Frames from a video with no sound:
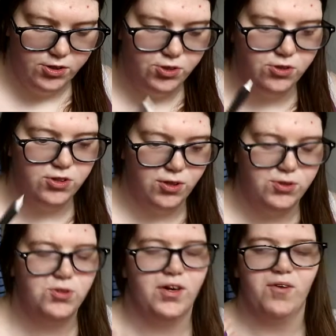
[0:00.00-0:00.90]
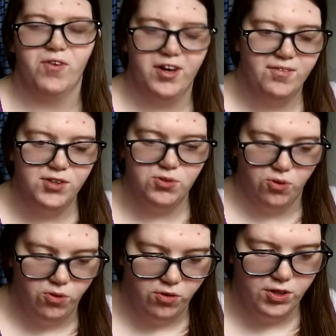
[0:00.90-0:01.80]
to get rid of a
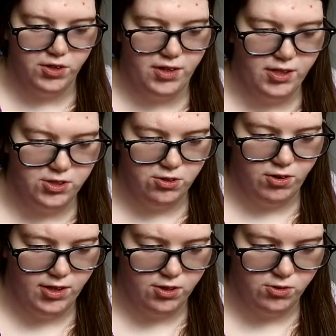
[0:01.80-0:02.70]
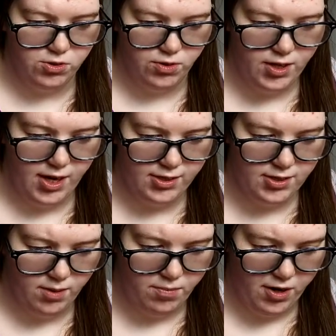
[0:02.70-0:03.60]
tool, you need to hit those three dots
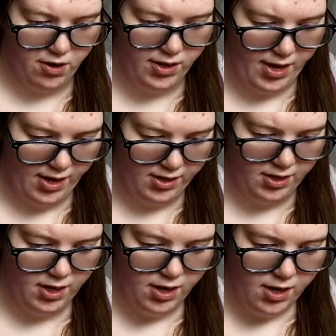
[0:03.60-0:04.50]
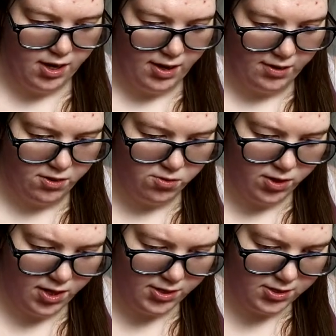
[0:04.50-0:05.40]
up there again. Hit the three
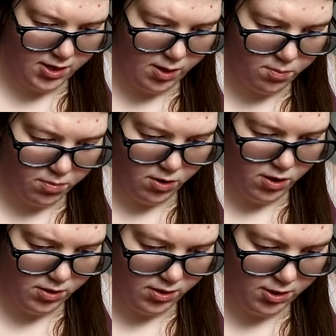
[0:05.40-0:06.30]
dots up on